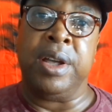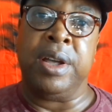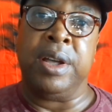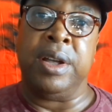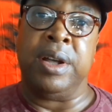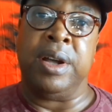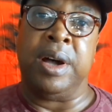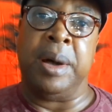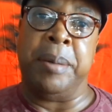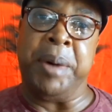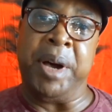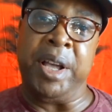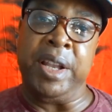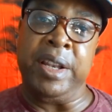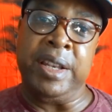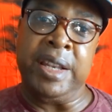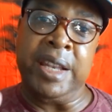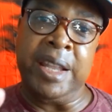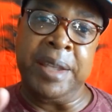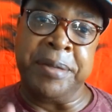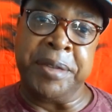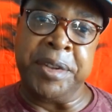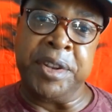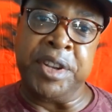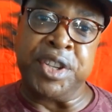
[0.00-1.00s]
I might
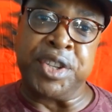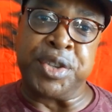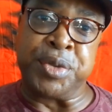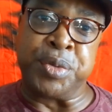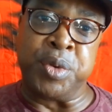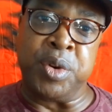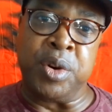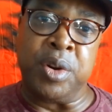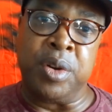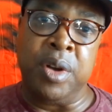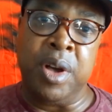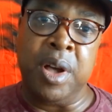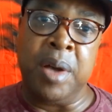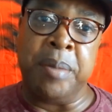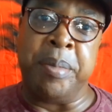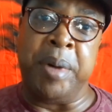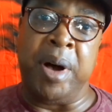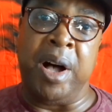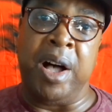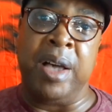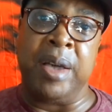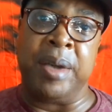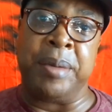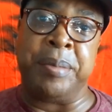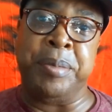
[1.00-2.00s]
live in this world, but
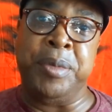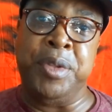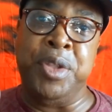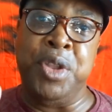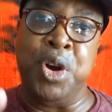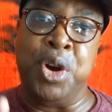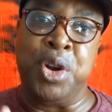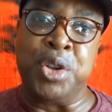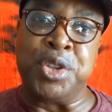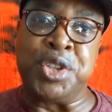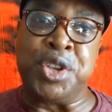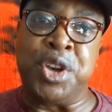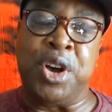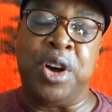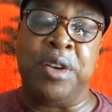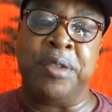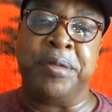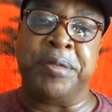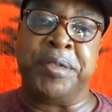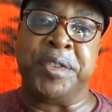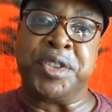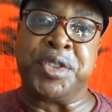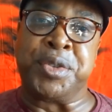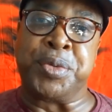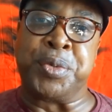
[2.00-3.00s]
I am not of
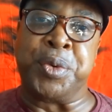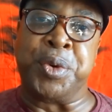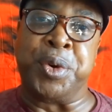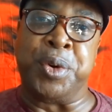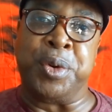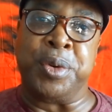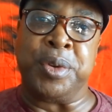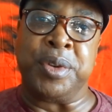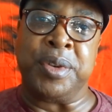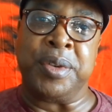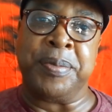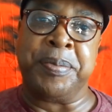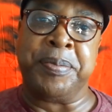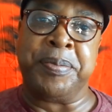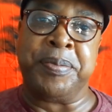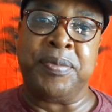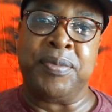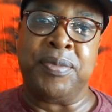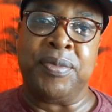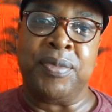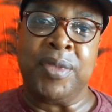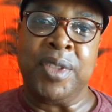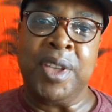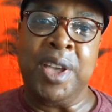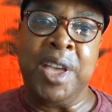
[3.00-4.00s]
this world.
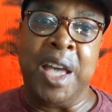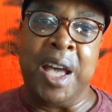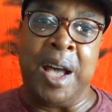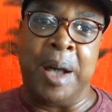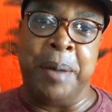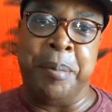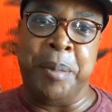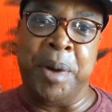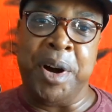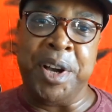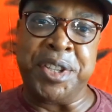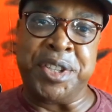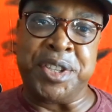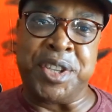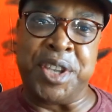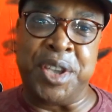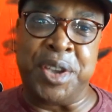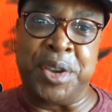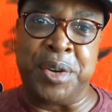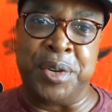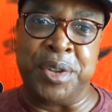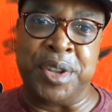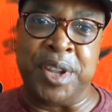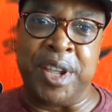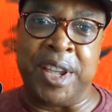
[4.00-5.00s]
And my take
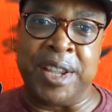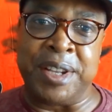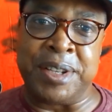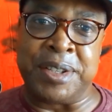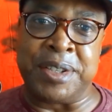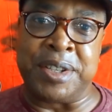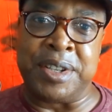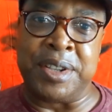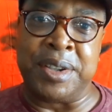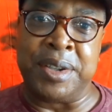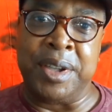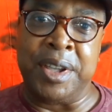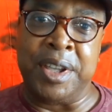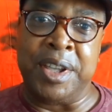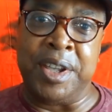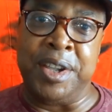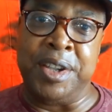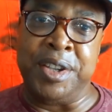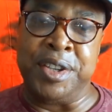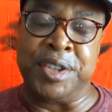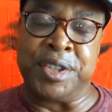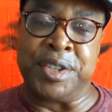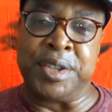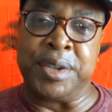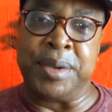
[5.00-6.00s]
on that
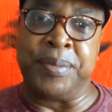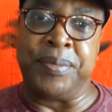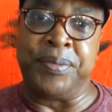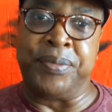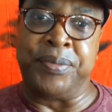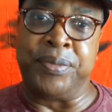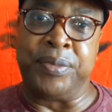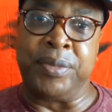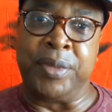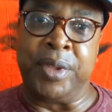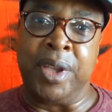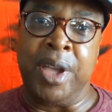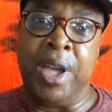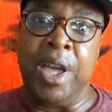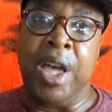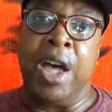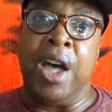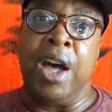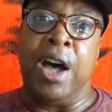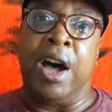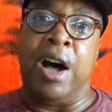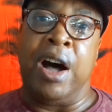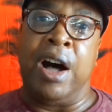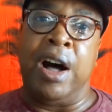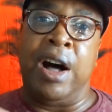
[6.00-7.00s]
is,
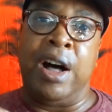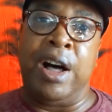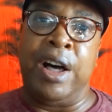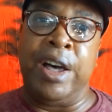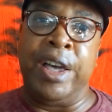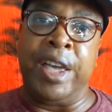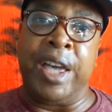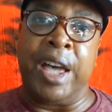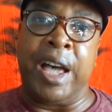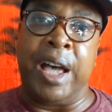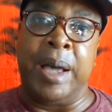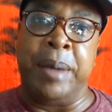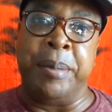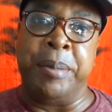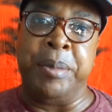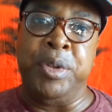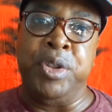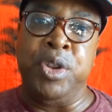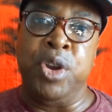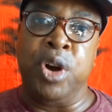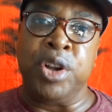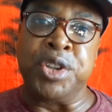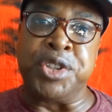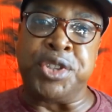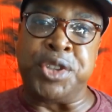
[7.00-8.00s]
I am
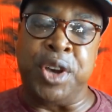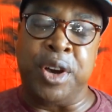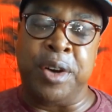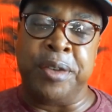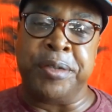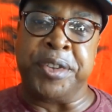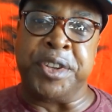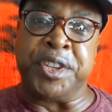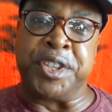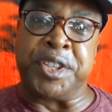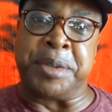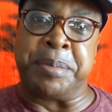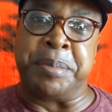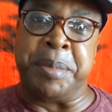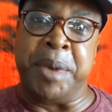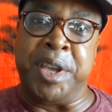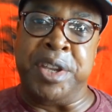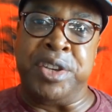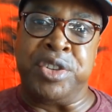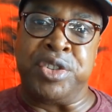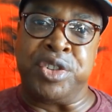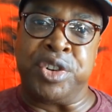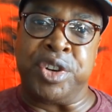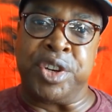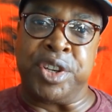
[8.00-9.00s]
not of this
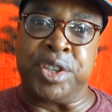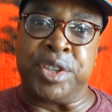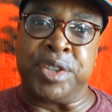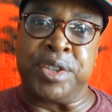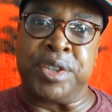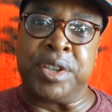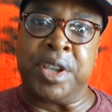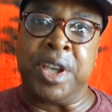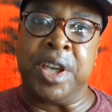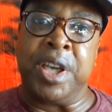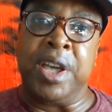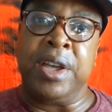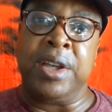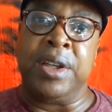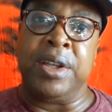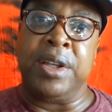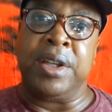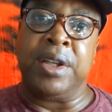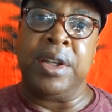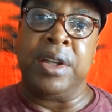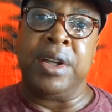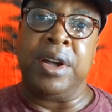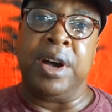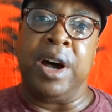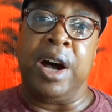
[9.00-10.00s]
matrix.
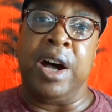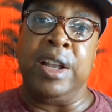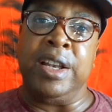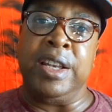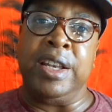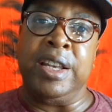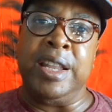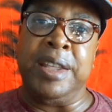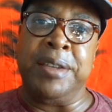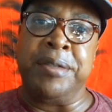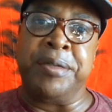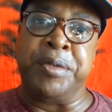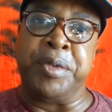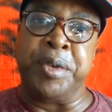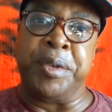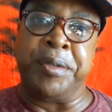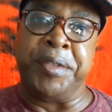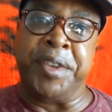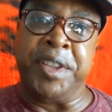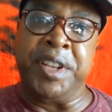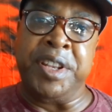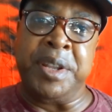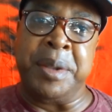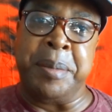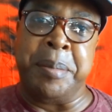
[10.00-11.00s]
I live
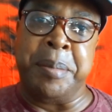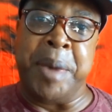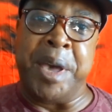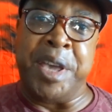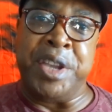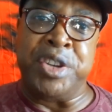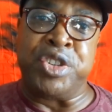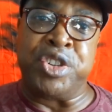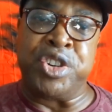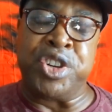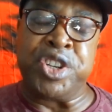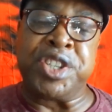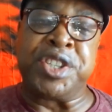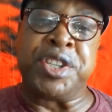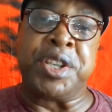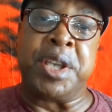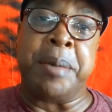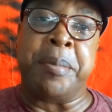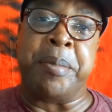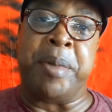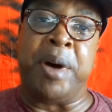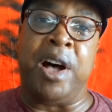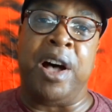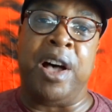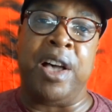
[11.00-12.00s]
within the matrix,
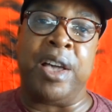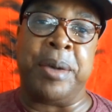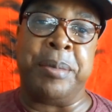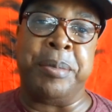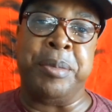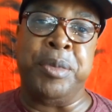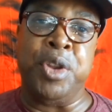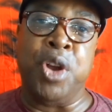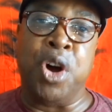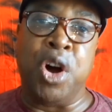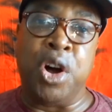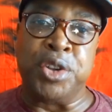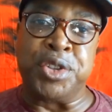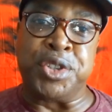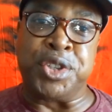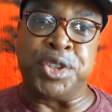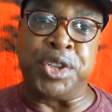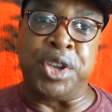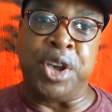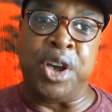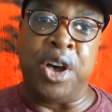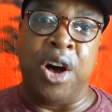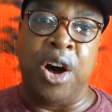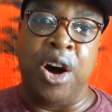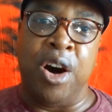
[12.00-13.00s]
but I am not
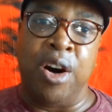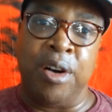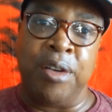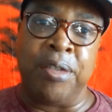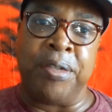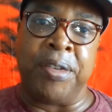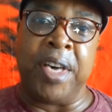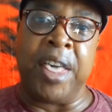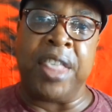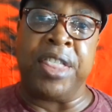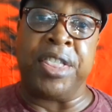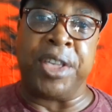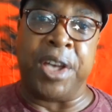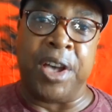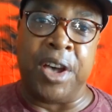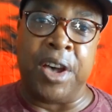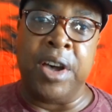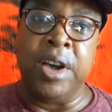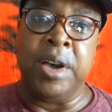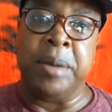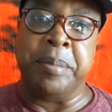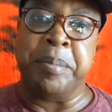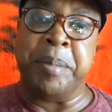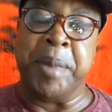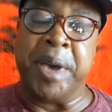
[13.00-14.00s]
of the
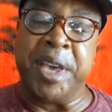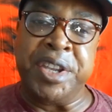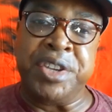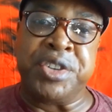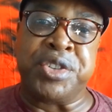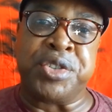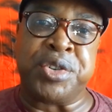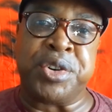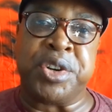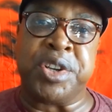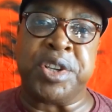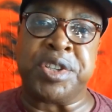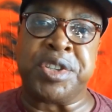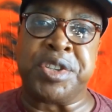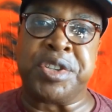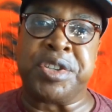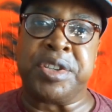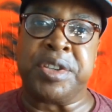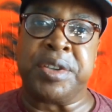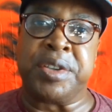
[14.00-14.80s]
matrix.